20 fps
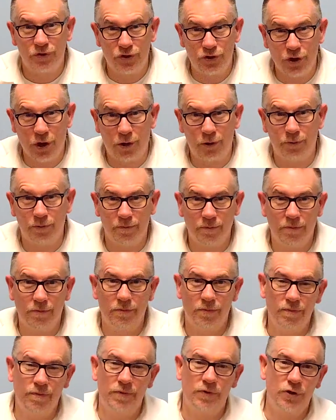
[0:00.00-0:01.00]
Don't
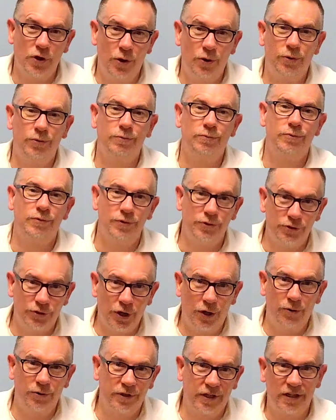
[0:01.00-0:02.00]

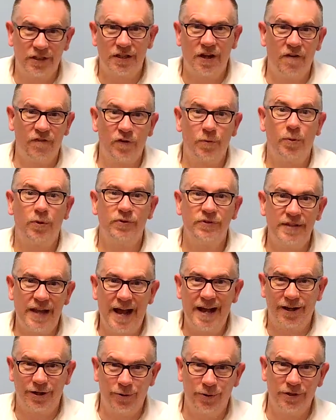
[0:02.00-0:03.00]
don't get comfortable
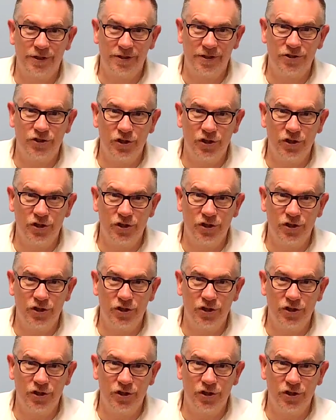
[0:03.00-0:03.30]
not going to the